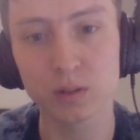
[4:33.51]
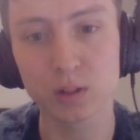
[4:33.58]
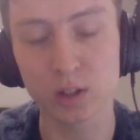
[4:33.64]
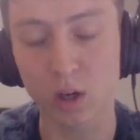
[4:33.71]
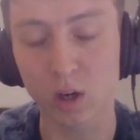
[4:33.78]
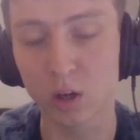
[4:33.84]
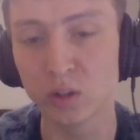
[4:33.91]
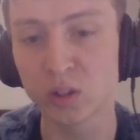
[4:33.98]
to
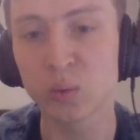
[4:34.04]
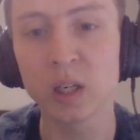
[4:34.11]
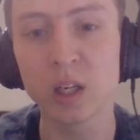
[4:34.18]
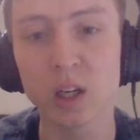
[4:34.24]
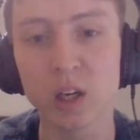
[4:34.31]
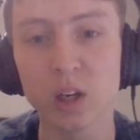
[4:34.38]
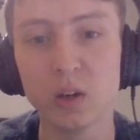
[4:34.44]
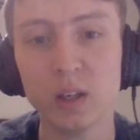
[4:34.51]
close a
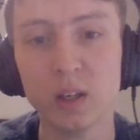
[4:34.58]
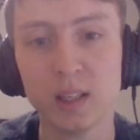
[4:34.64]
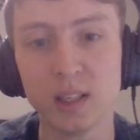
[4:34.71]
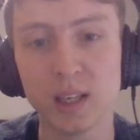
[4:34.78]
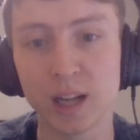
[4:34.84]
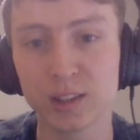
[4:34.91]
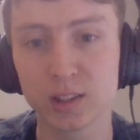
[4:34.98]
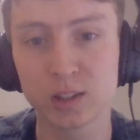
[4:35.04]
window,
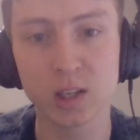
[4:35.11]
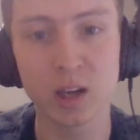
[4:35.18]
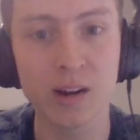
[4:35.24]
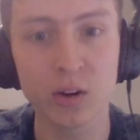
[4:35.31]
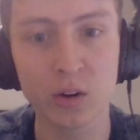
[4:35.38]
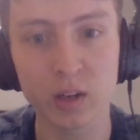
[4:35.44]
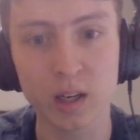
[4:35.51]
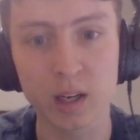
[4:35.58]
and to turn
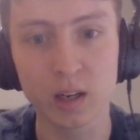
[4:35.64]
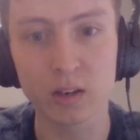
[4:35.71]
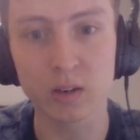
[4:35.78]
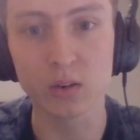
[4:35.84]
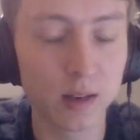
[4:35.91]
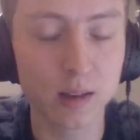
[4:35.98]
on a Kindle.